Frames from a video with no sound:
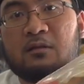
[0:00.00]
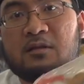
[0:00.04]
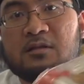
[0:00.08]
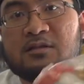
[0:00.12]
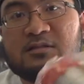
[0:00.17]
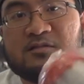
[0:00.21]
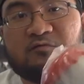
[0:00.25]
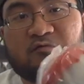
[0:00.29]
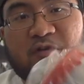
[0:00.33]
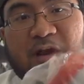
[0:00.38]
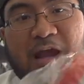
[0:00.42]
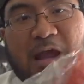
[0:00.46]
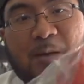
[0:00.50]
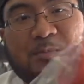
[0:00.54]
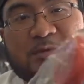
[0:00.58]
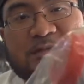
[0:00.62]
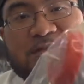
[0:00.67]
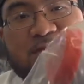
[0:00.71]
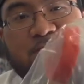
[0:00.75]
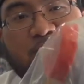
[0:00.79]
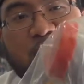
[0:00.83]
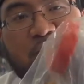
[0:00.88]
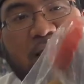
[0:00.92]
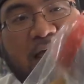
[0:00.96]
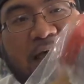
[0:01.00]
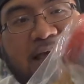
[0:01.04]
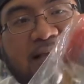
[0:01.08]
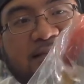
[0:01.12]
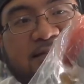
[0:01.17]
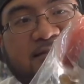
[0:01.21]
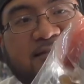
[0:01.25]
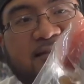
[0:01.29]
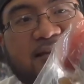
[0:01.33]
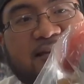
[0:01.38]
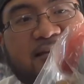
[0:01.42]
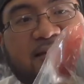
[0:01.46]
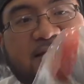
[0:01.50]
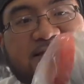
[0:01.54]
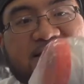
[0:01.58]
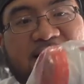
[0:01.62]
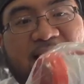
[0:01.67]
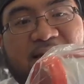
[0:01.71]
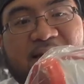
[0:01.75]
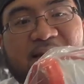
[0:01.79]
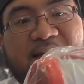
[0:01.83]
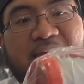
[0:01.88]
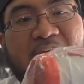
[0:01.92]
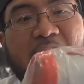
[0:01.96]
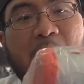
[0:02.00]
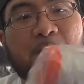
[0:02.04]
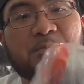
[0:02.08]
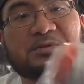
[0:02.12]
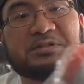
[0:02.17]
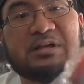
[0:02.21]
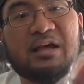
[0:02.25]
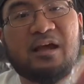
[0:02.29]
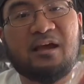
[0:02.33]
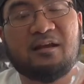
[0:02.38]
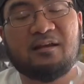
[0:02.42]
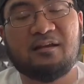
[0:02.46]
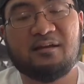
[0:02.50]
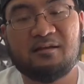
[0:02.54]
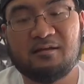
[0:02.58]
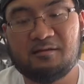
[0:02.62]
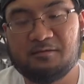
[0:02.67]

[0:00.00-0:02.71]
Wrapped in plastic, it's got caps on it.